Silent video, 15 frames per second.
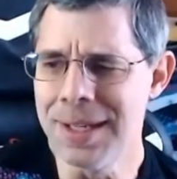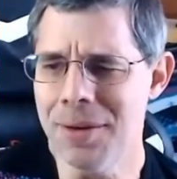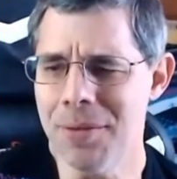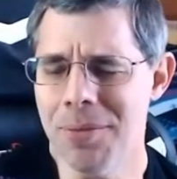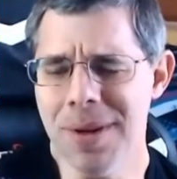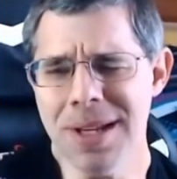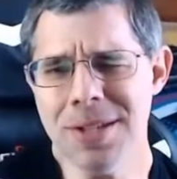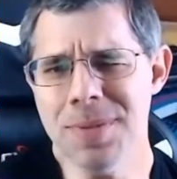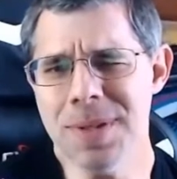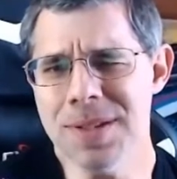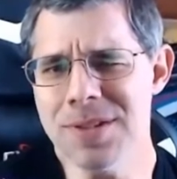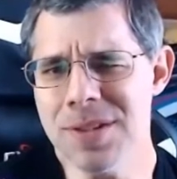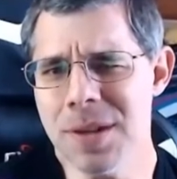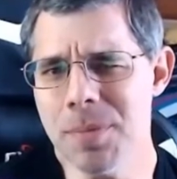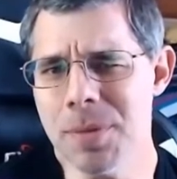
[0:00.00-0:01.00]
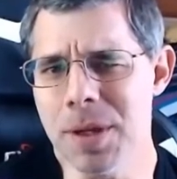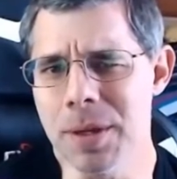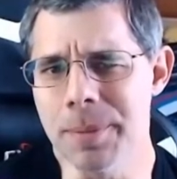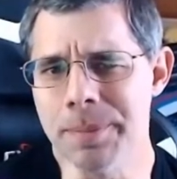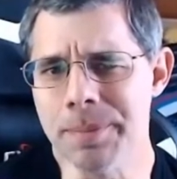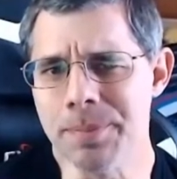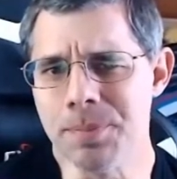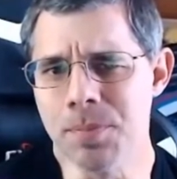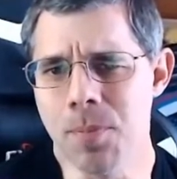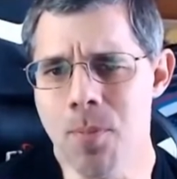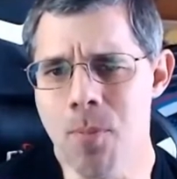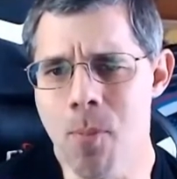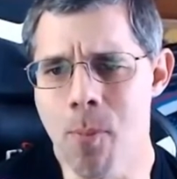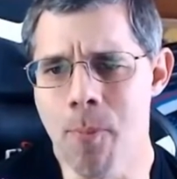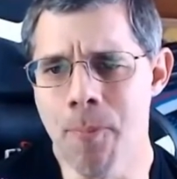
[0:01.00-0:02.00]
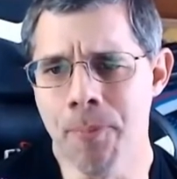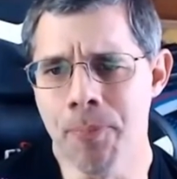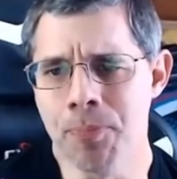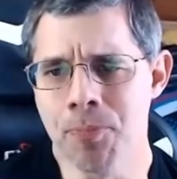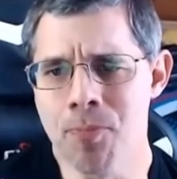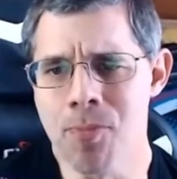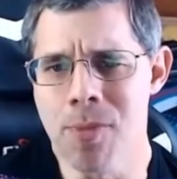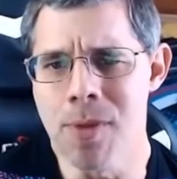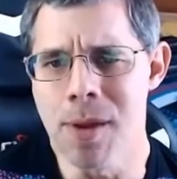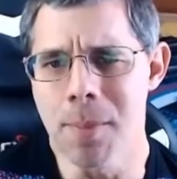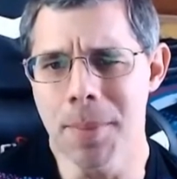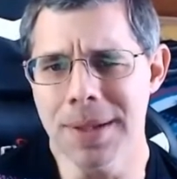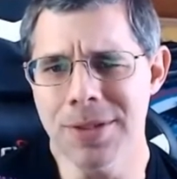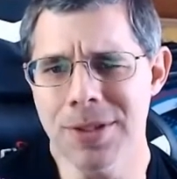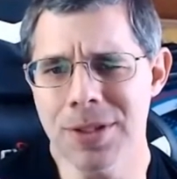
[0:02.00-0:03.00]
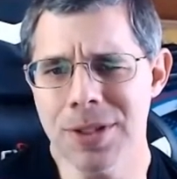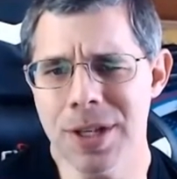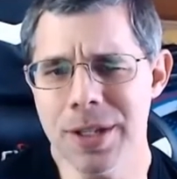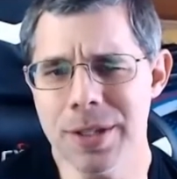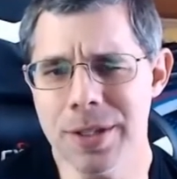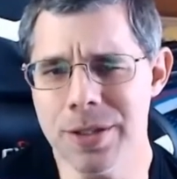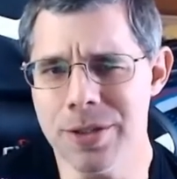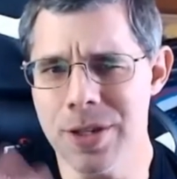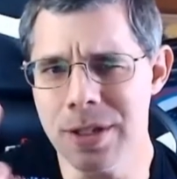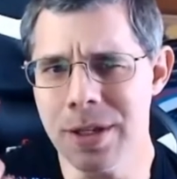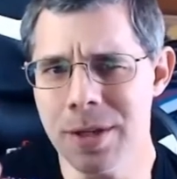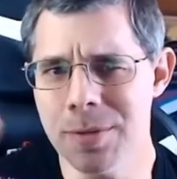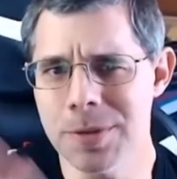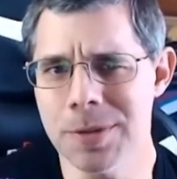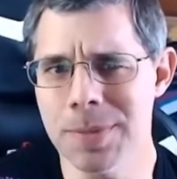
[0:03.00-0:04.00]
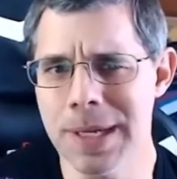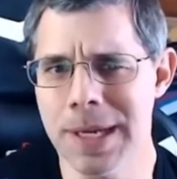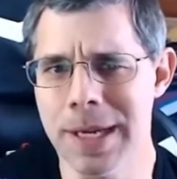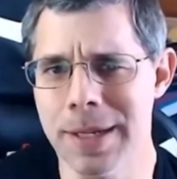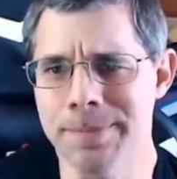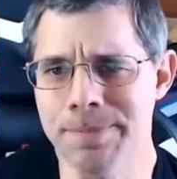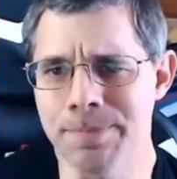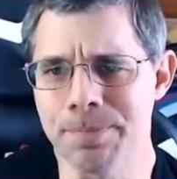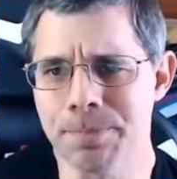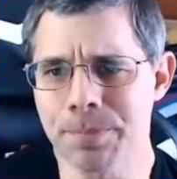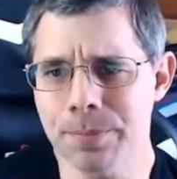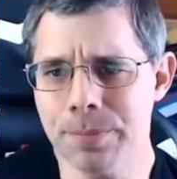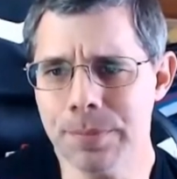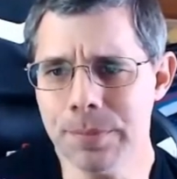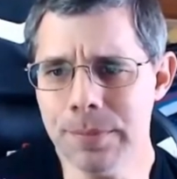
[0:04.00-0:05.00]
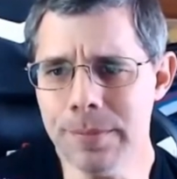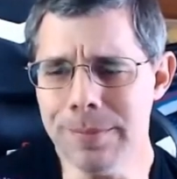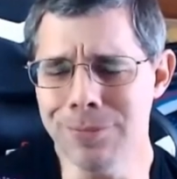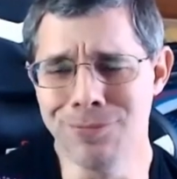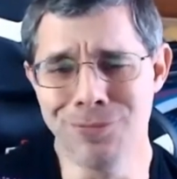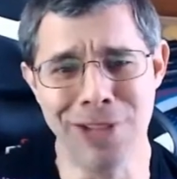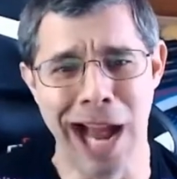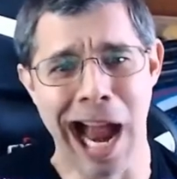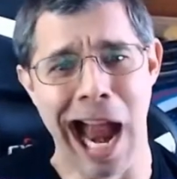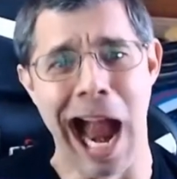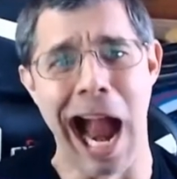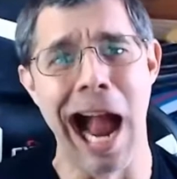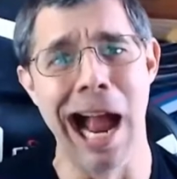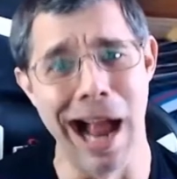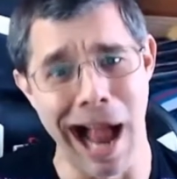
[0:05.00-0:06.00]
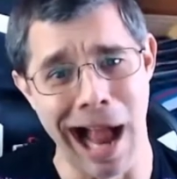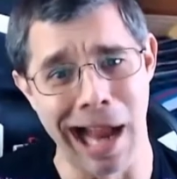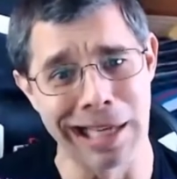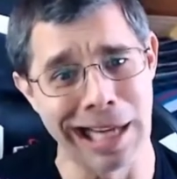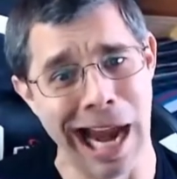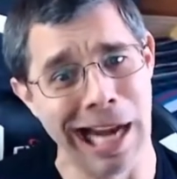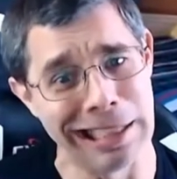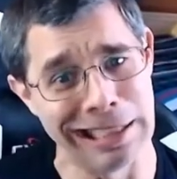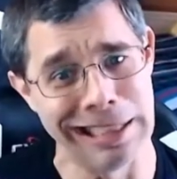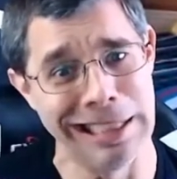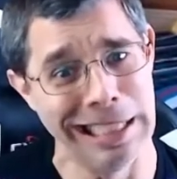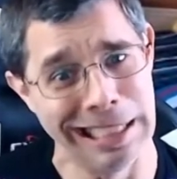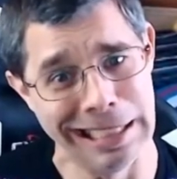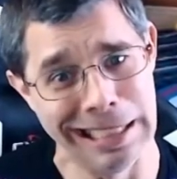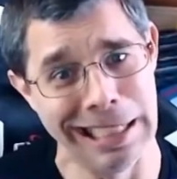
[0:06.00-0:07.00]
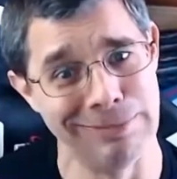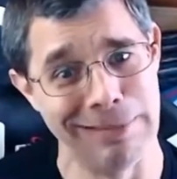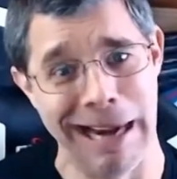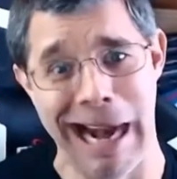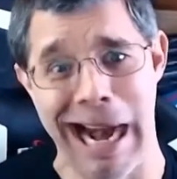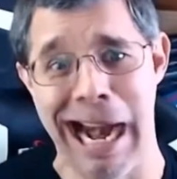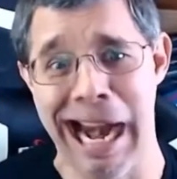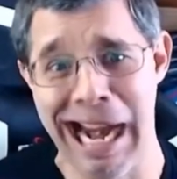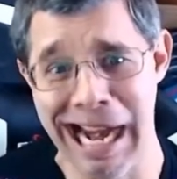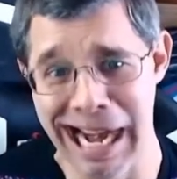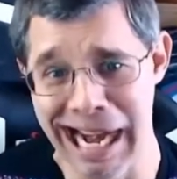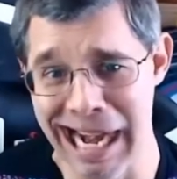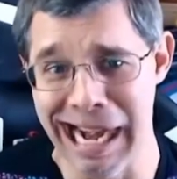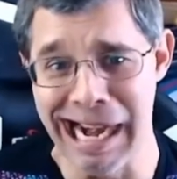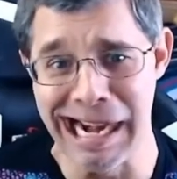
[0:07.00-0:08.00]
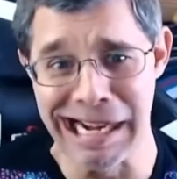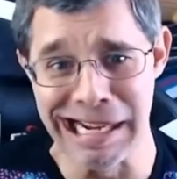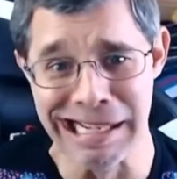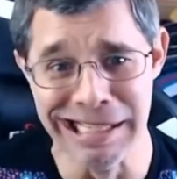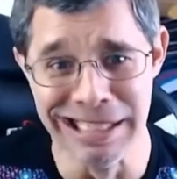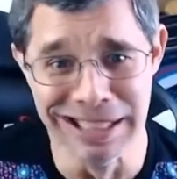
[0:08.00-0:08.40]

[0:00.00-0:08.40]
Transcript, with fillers: it reminds me of something. I just it's not coming to my head. I, I can't get it in my head.